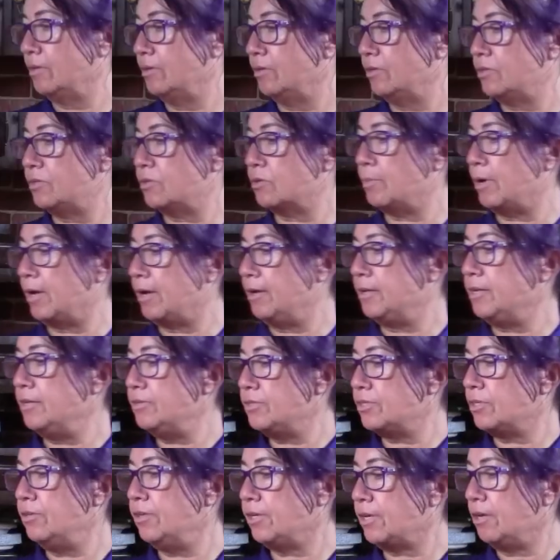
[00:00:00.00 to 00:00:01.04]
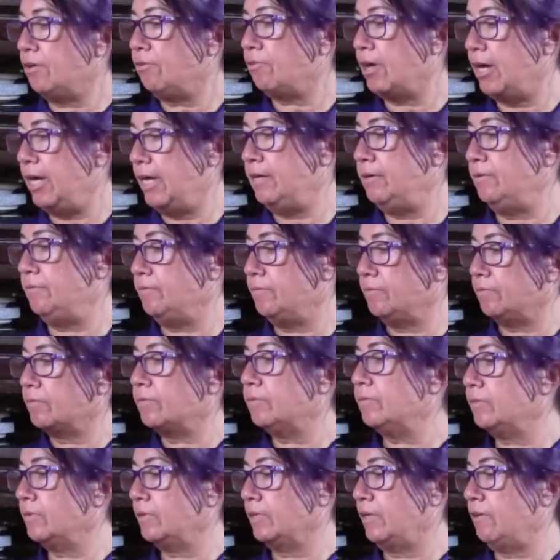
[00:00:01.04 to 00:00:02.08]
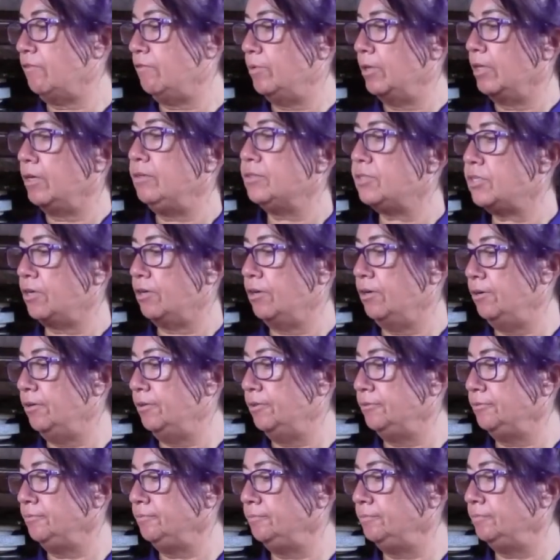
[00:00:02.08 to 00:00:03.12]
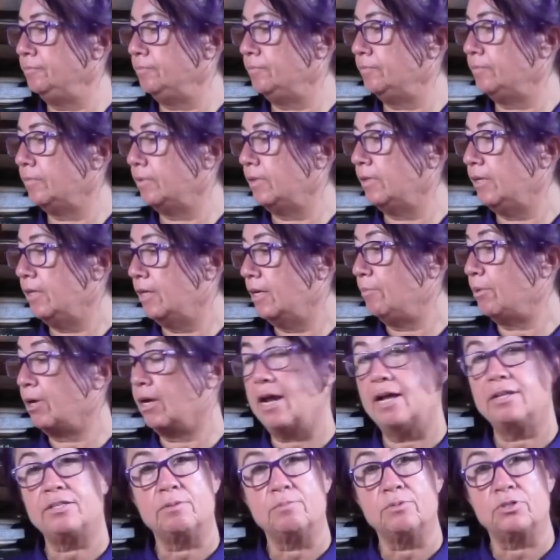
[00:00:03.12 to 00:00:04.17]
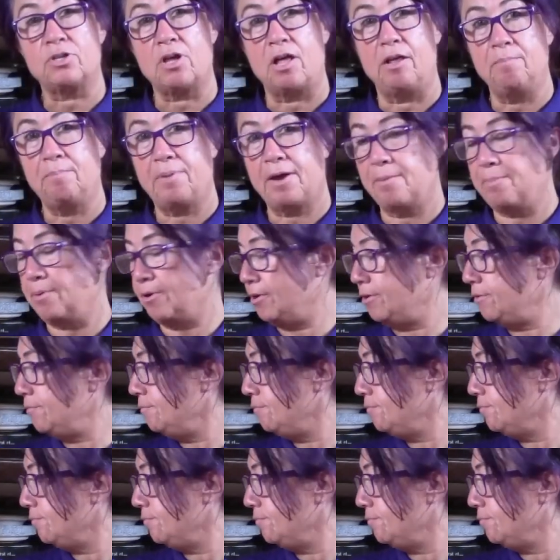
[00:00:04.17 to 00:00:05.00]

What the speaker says: So my onions are looking great. Give them a little turn. I'm going to add some salt and pepper.